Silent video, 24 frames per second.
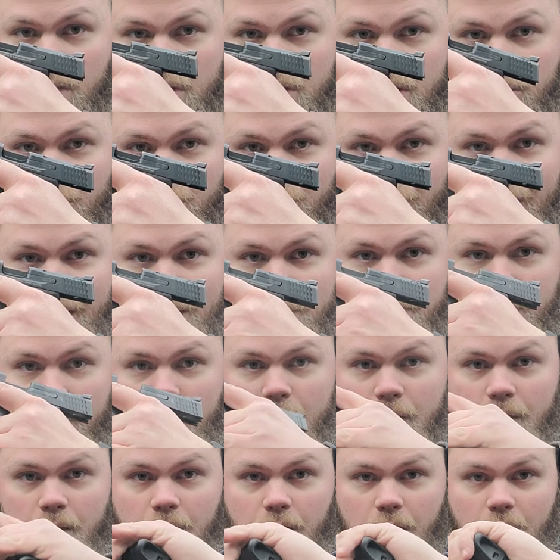grip
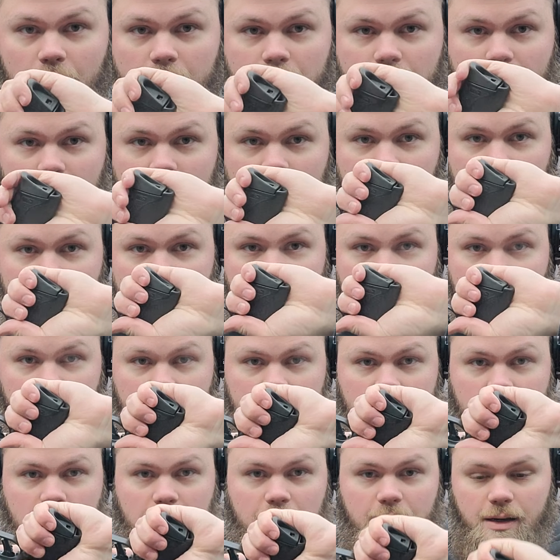on there on the
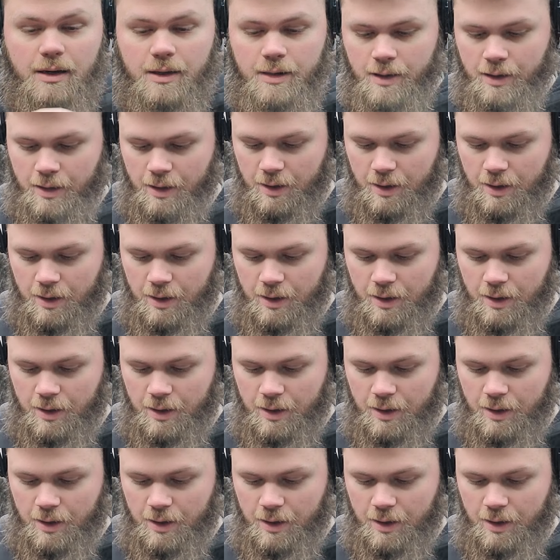gun,